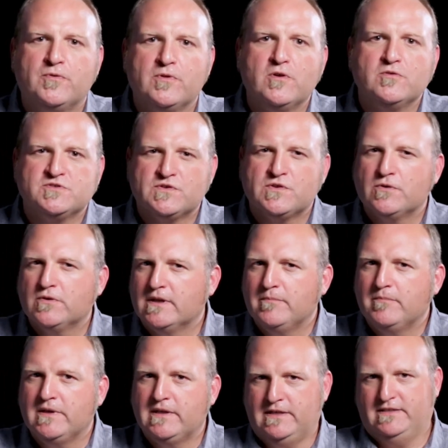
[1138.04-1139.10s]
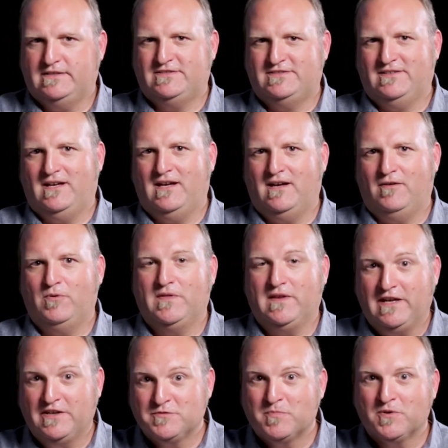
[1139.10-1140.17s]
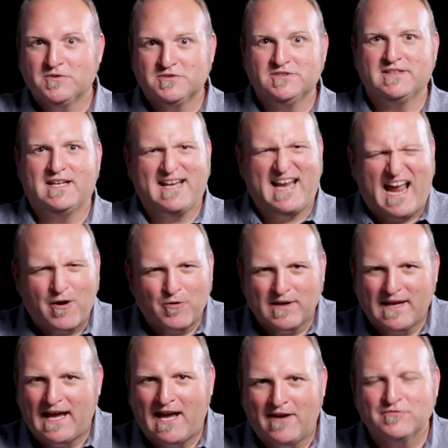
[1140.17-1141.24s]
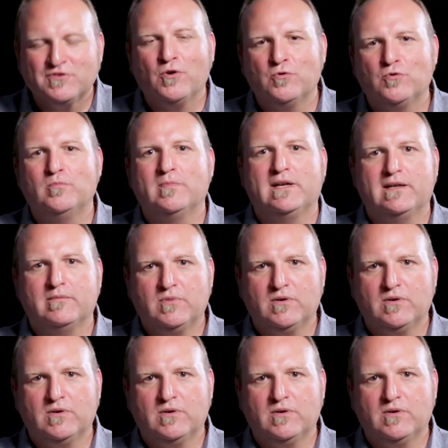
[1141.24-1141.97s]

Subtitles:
for those 30 minutes with each person, that hour and a half total meeting,